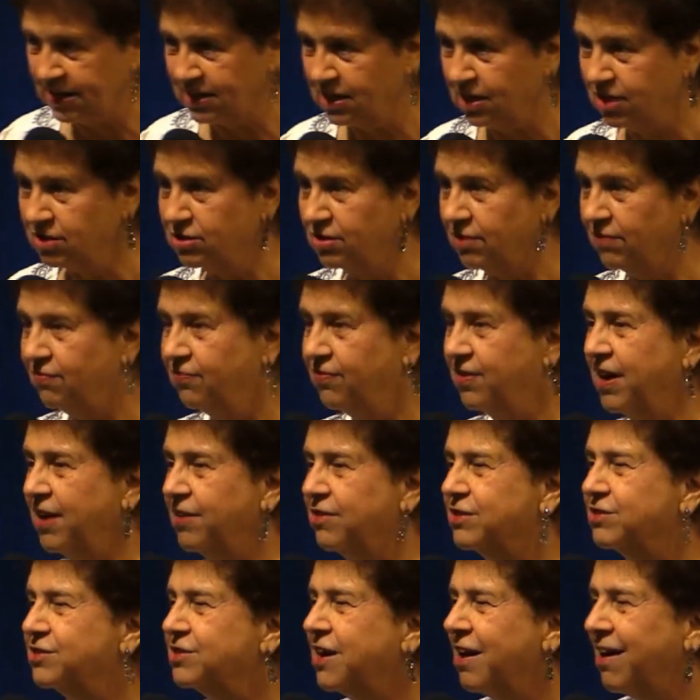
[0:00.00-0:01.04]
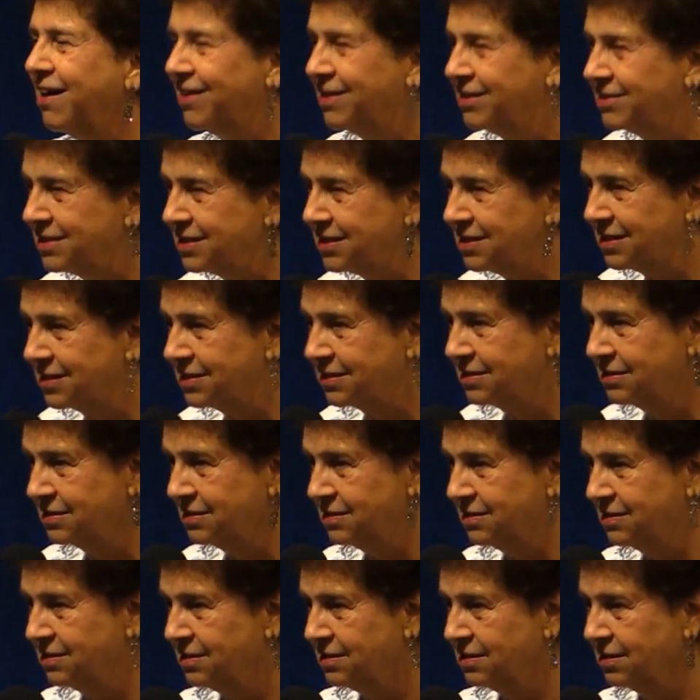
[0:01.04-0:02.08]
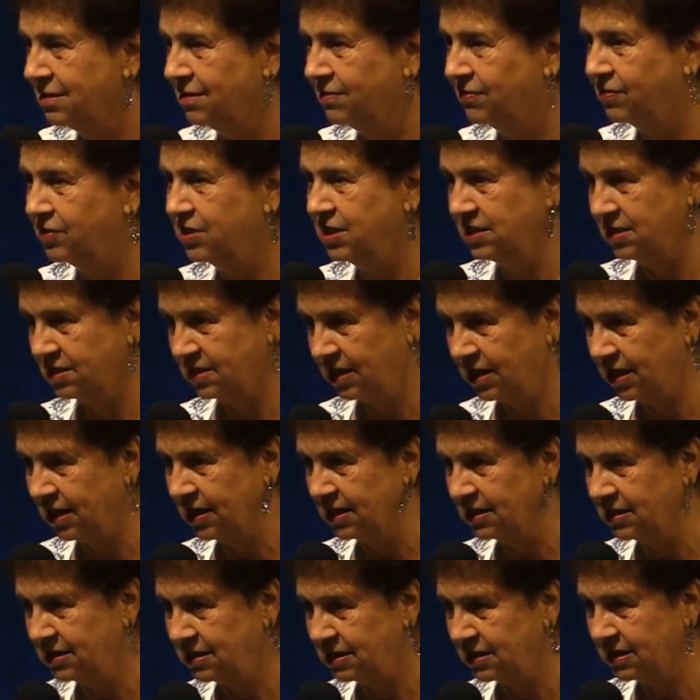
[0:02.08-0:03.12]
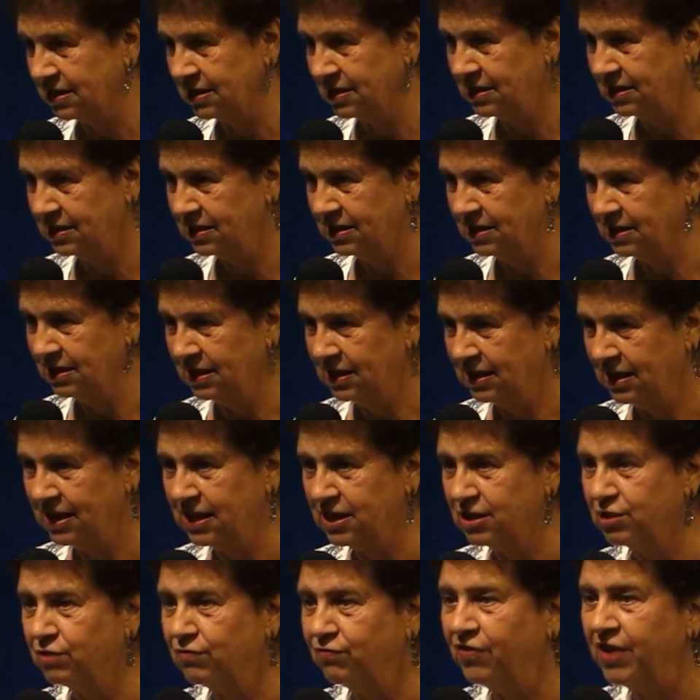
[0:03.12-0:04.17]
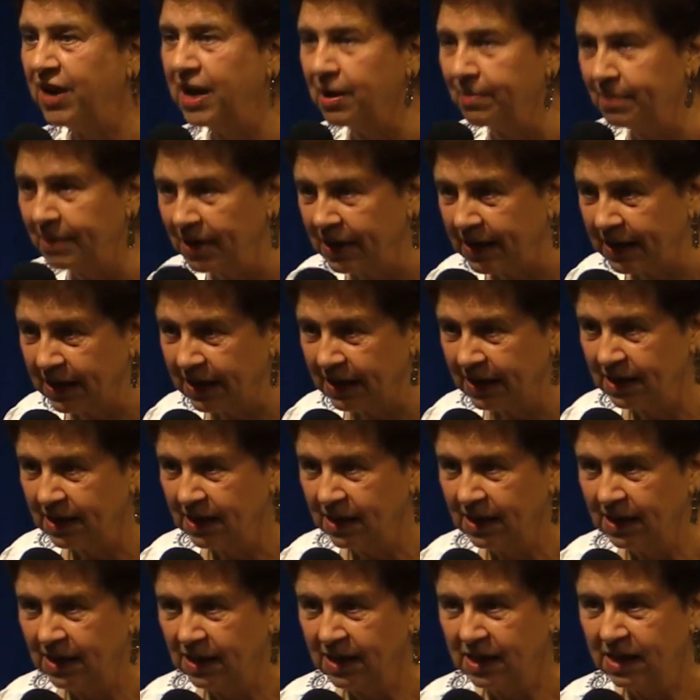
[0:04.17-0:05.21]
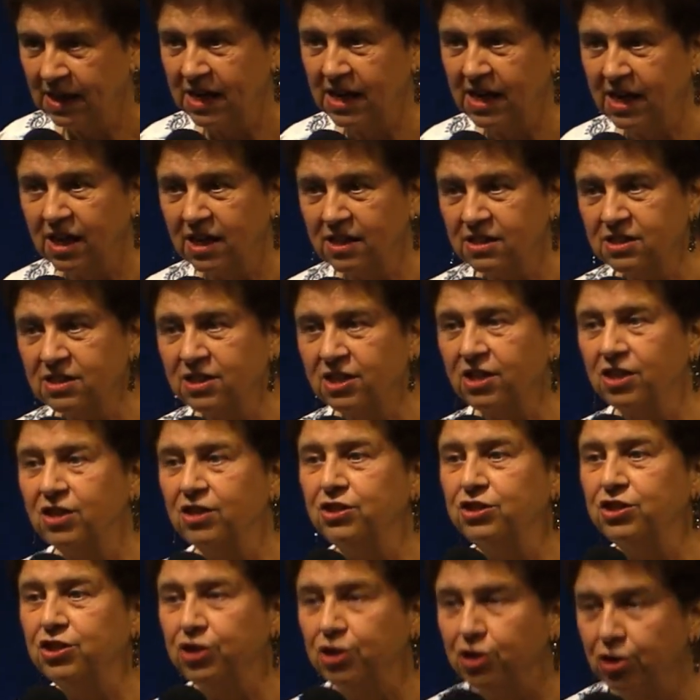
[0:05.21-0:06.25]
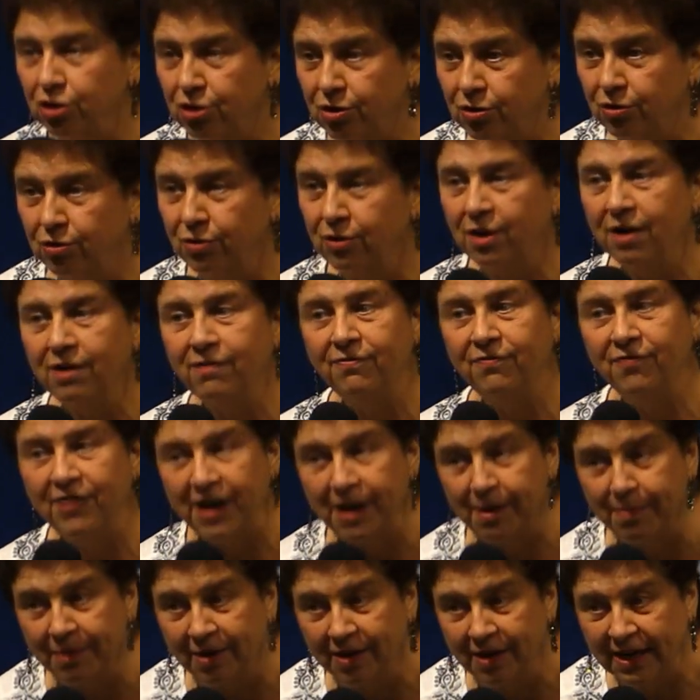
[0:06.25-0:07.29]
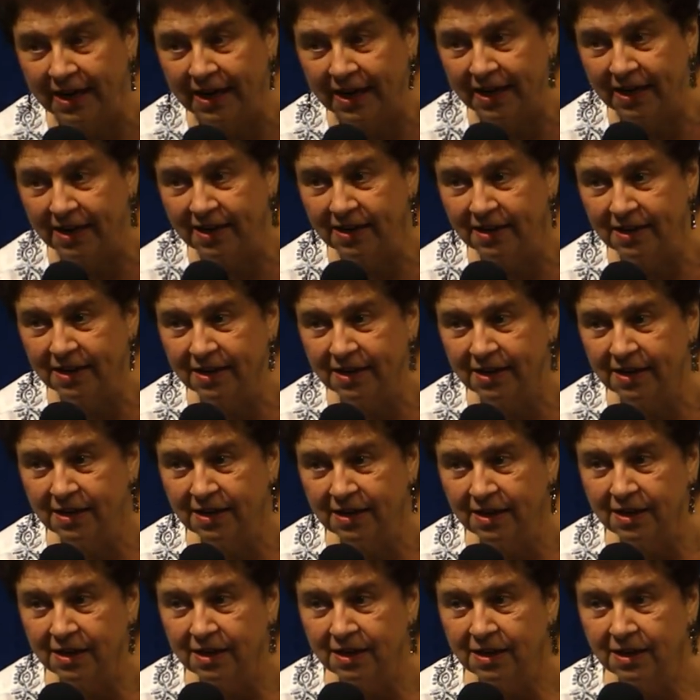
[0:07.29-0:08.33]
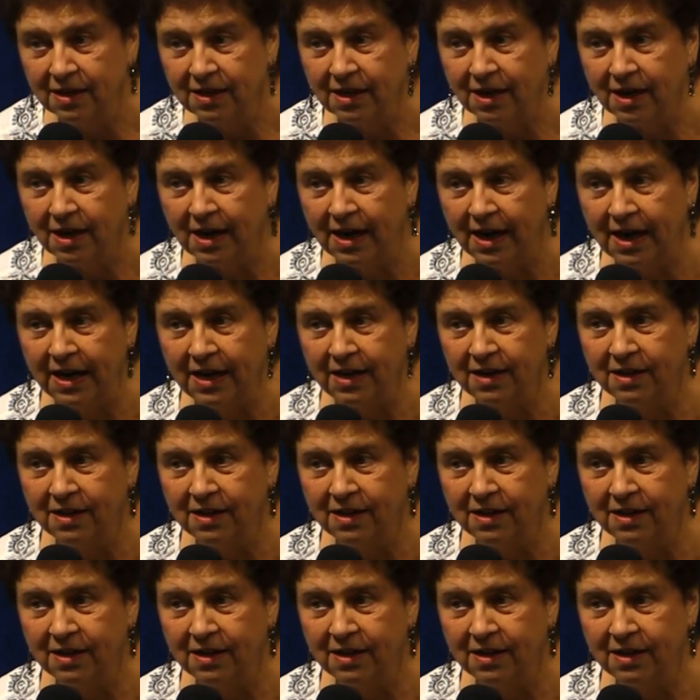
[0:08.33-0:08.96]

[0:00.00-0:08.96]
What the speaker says: is the Father's heart for his kids, his family. He considers you family. All right,